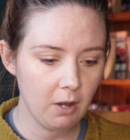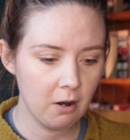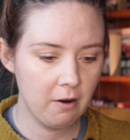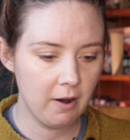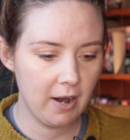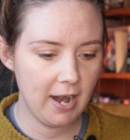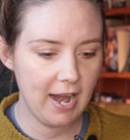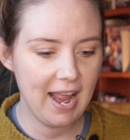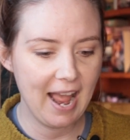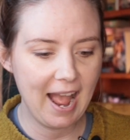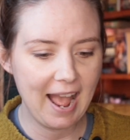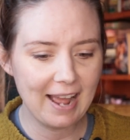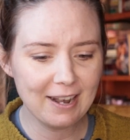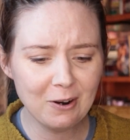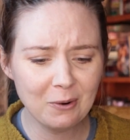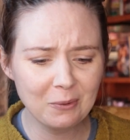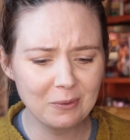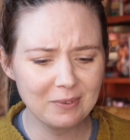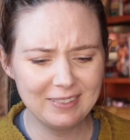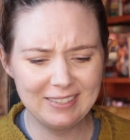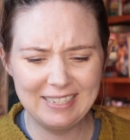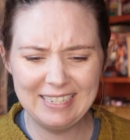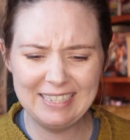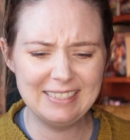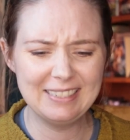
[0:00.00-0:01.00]
All right. I
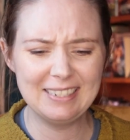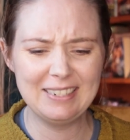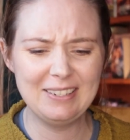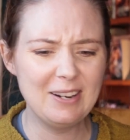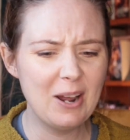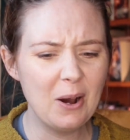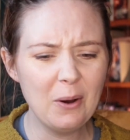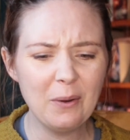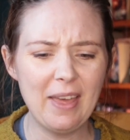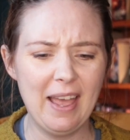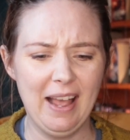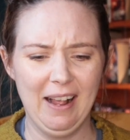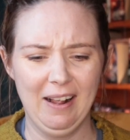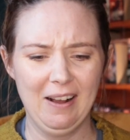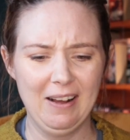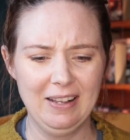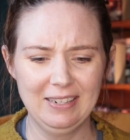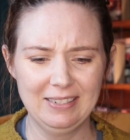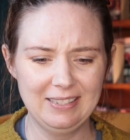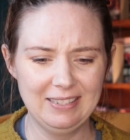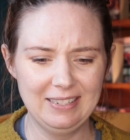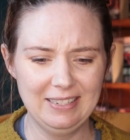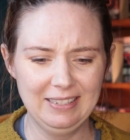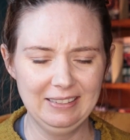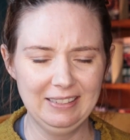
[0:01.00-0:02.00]
don't need to know that
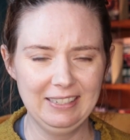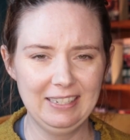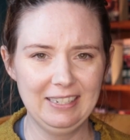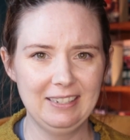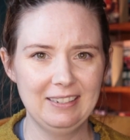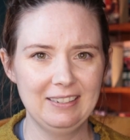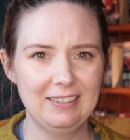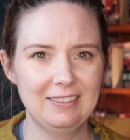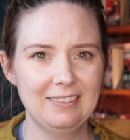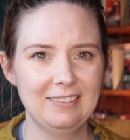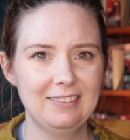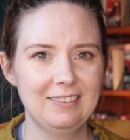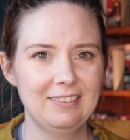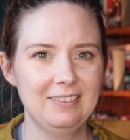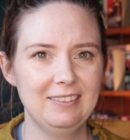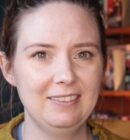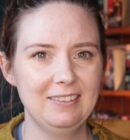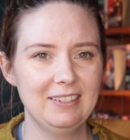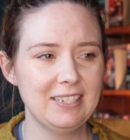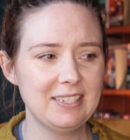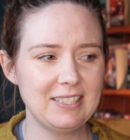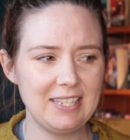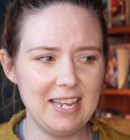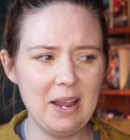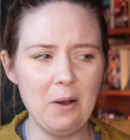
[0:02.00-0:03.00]
constantly.
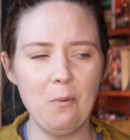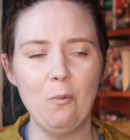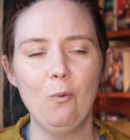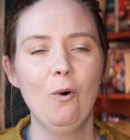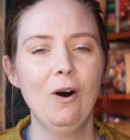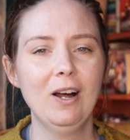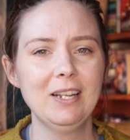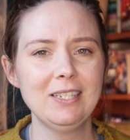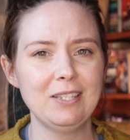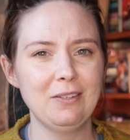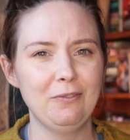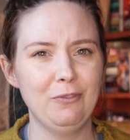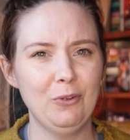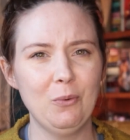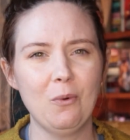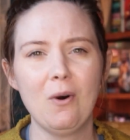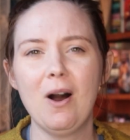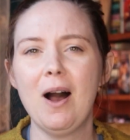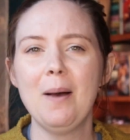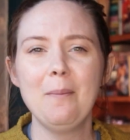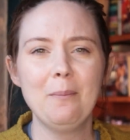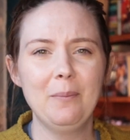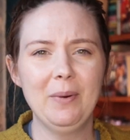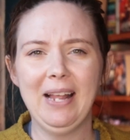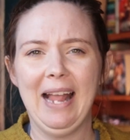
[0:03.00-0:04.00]
You can say it once if you
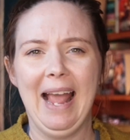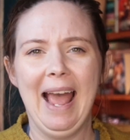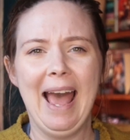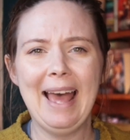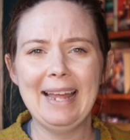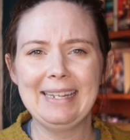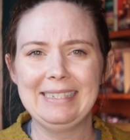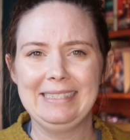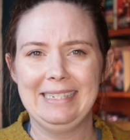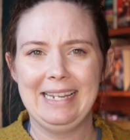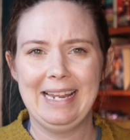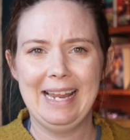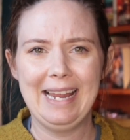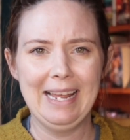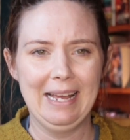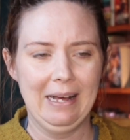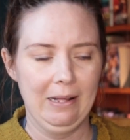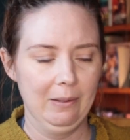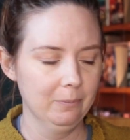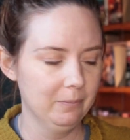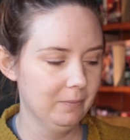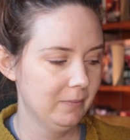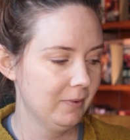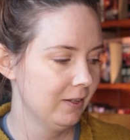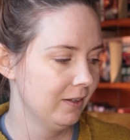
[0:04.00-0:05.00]
want, but god
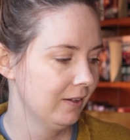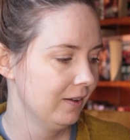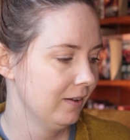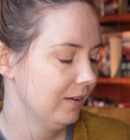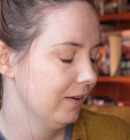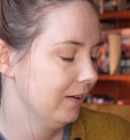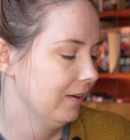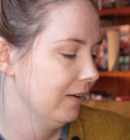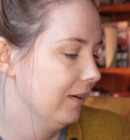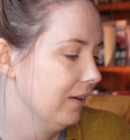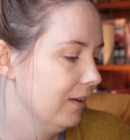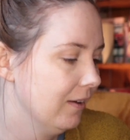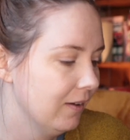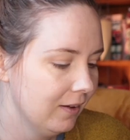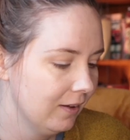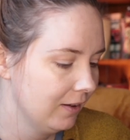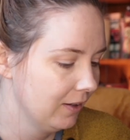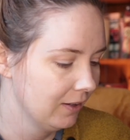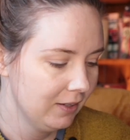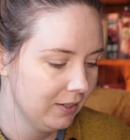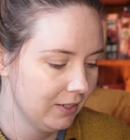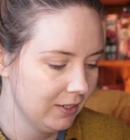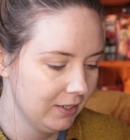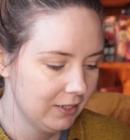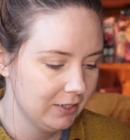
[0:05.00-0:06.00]
damn.
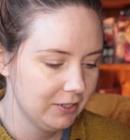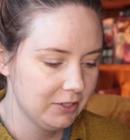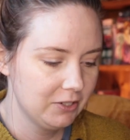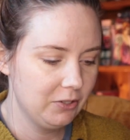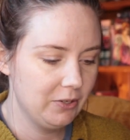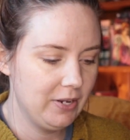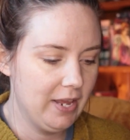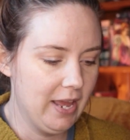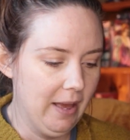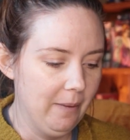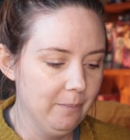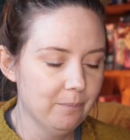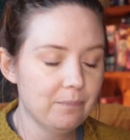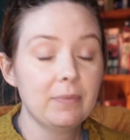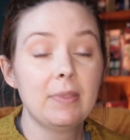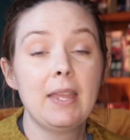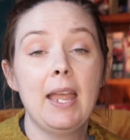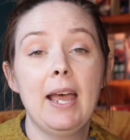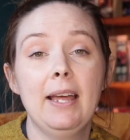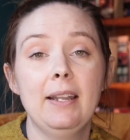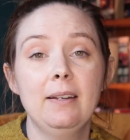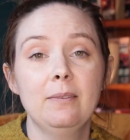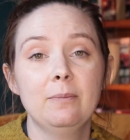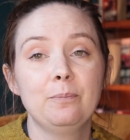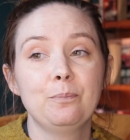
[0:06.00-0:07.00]
So yeah,
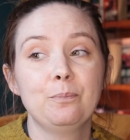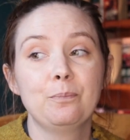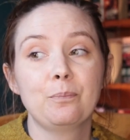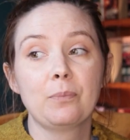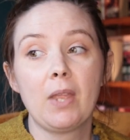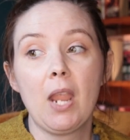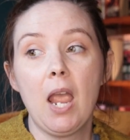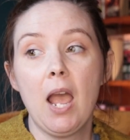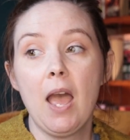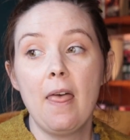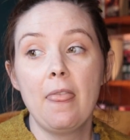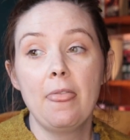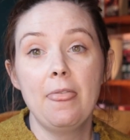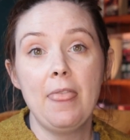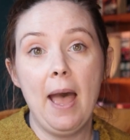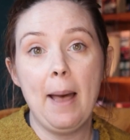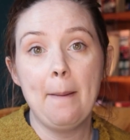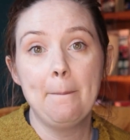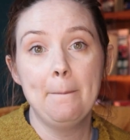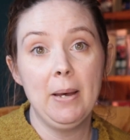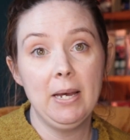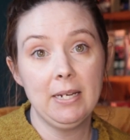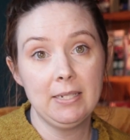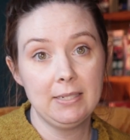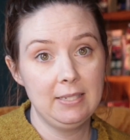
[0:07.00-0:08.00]
that
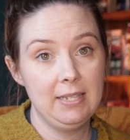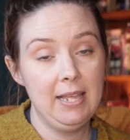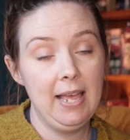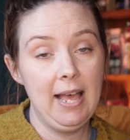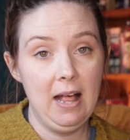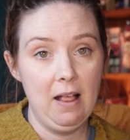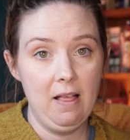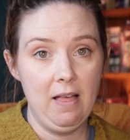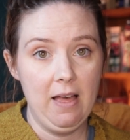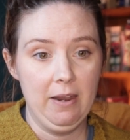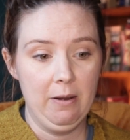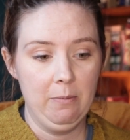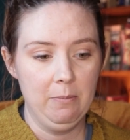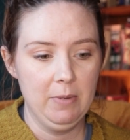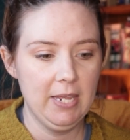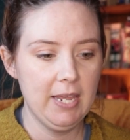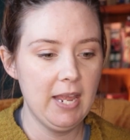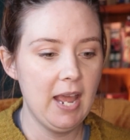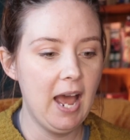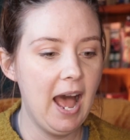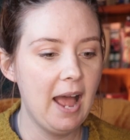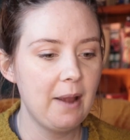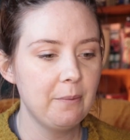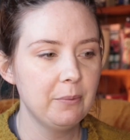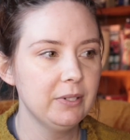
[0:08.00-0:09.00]
bugs the hell out of
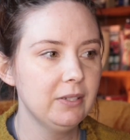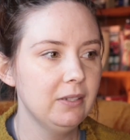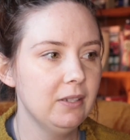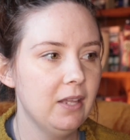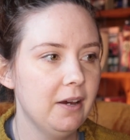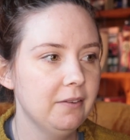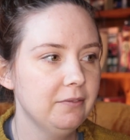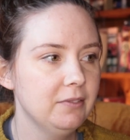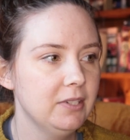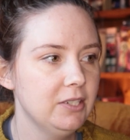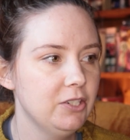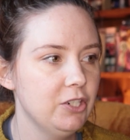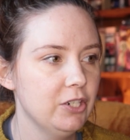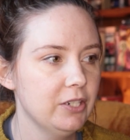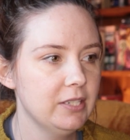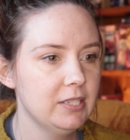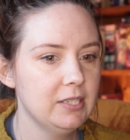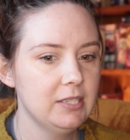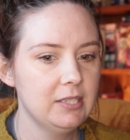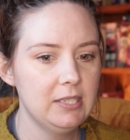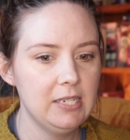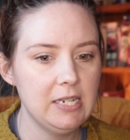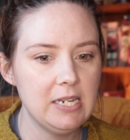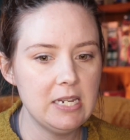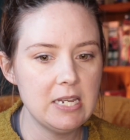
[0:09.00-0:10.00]
me. I would love to just
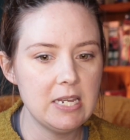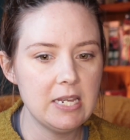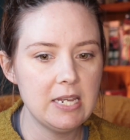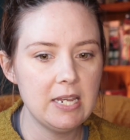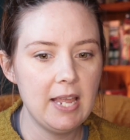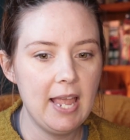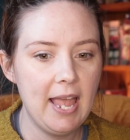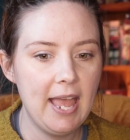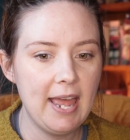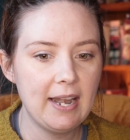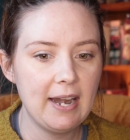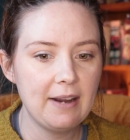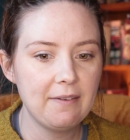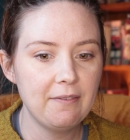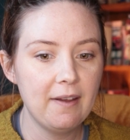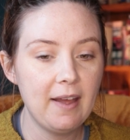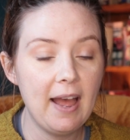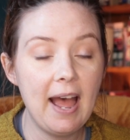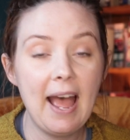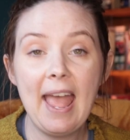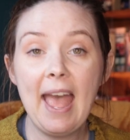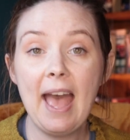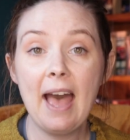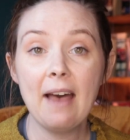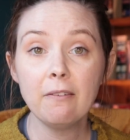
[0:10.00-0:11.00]
see, and I
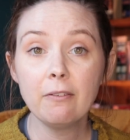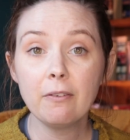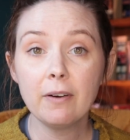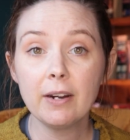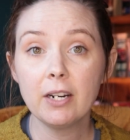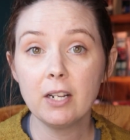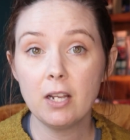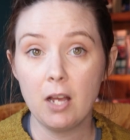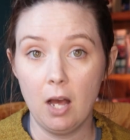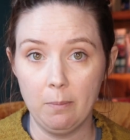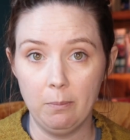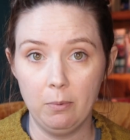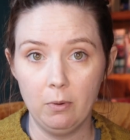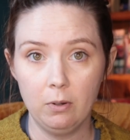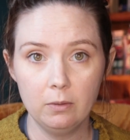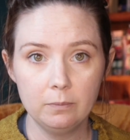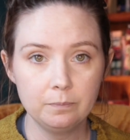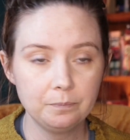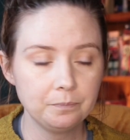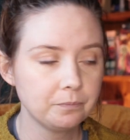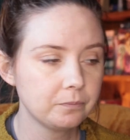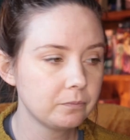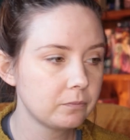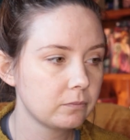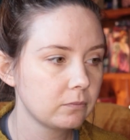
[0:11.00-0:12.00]
have read a couple